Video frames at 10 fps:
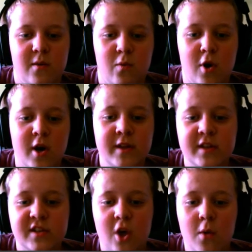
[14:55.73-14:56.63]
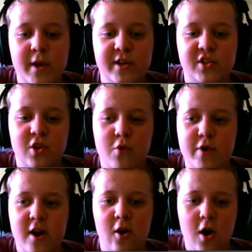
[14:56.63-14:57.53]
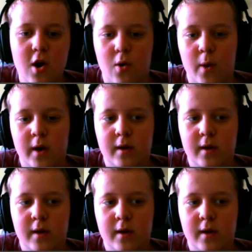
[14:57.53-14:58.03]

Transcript: Run! This hallway is so narrow!